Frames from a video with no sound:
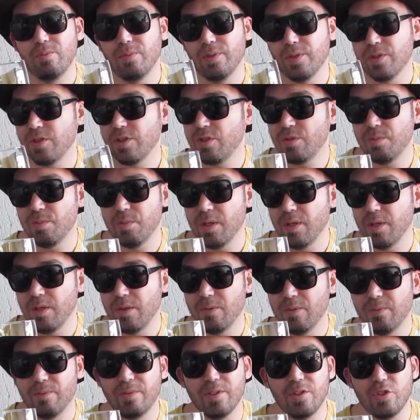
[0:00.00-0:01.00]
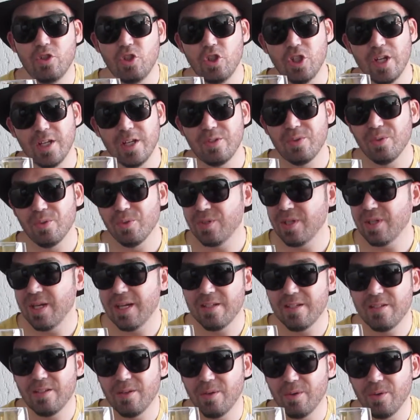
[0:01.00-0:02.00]
The smell, the gentle
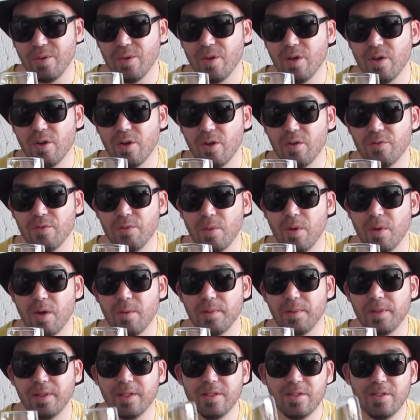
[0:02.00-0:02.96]
taste that are not overwhelming.